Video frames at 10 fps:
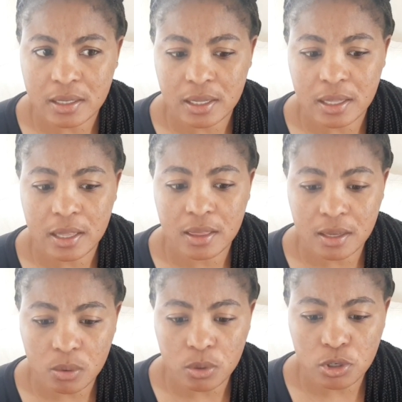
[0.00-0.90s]
that and I
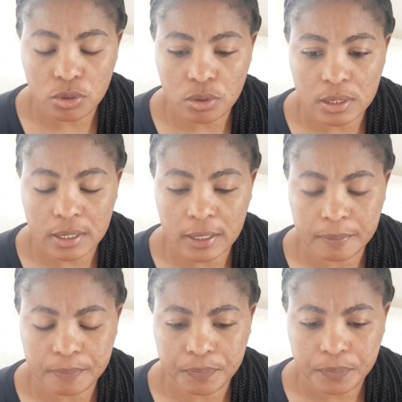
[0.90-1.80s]
think we should
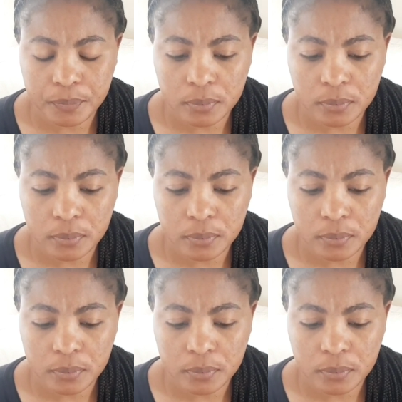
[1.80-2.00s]
um,